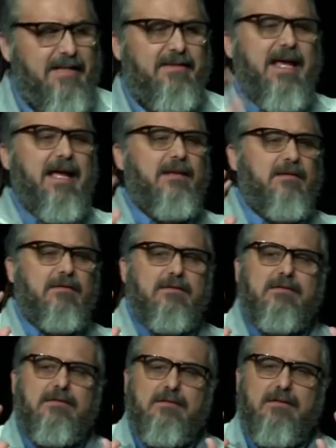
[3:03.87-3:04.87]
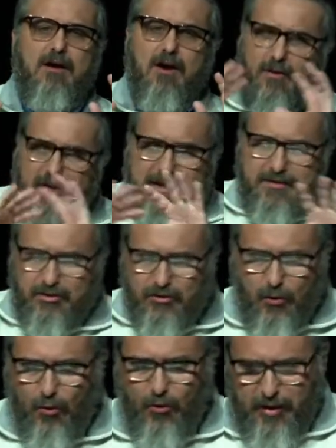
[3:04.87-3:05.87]
So to get that
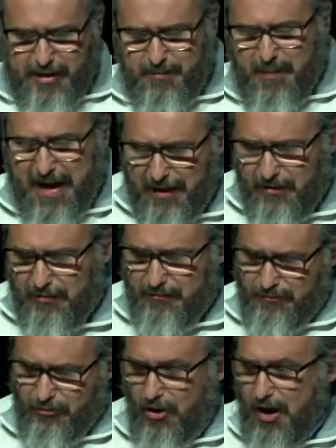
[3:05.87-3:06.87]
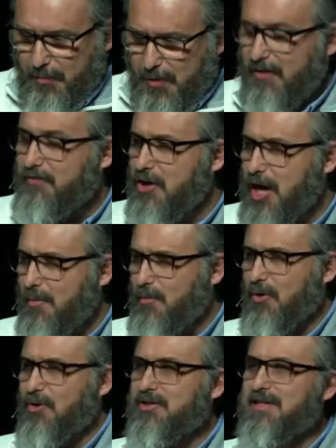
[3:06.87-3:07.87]
all that story back backdrop
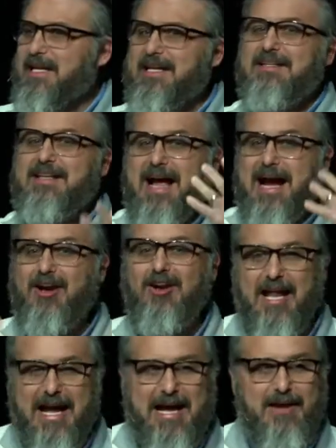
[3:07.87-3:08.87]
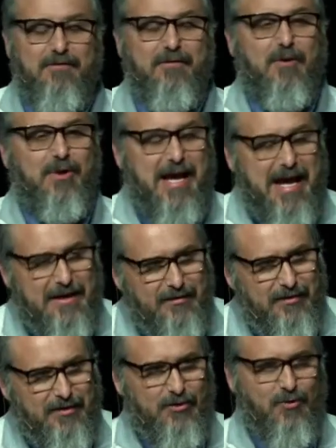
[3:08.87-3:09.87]
of numbers into our life, I
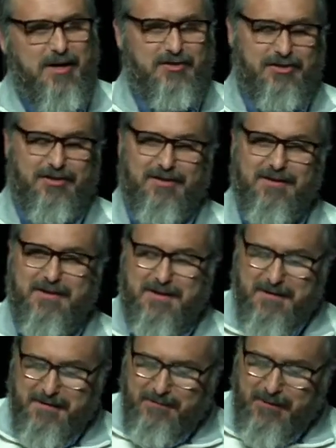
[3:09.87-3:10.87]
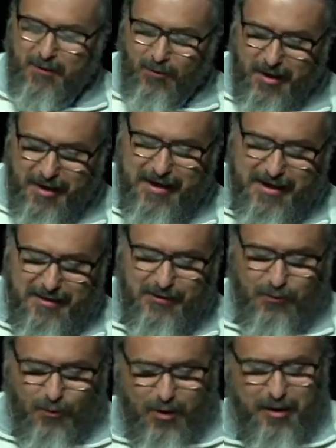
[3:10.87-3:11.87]
want to ask this question.
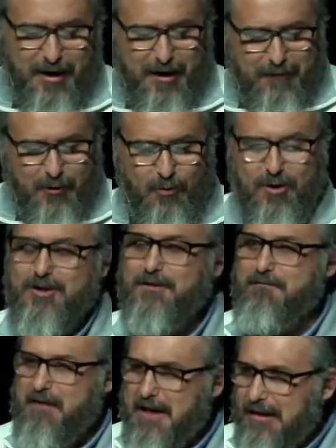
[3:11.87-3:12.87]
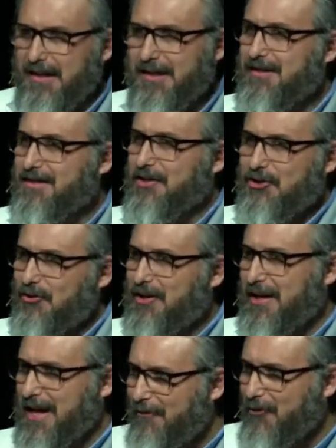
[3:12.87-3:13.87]
What is one of the worst
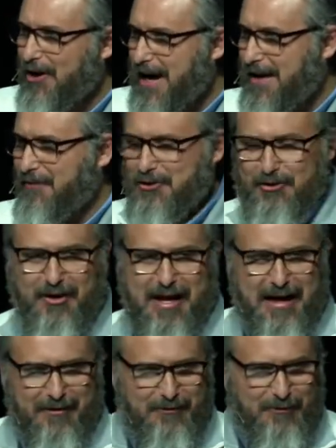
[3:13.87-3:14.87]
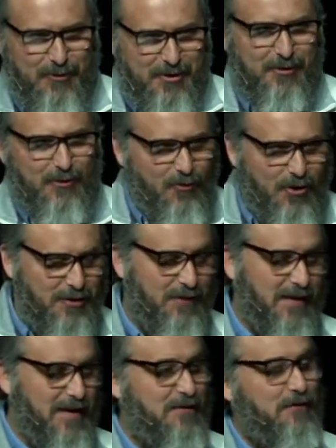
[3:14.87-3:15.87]
feelings that you can ever have in your life? One
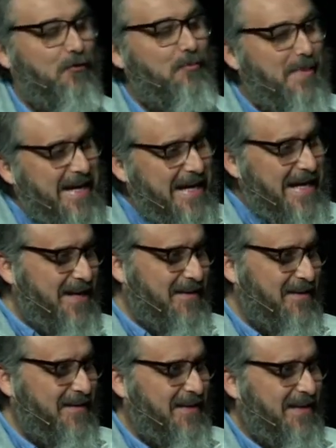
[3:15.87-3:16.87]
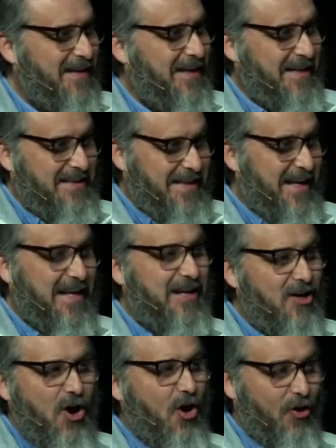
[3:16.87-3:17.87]
of the worst feelings. For me,
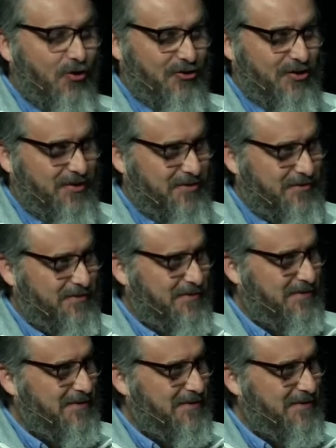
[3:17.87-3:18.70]
it's getting caught.